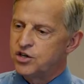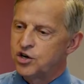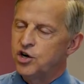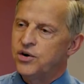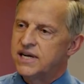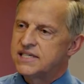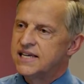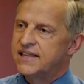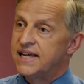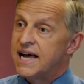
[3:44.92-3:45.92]
an occurrence
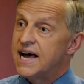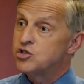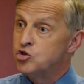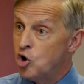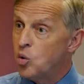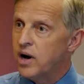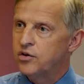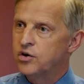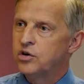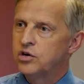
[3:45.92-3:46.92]
that has no other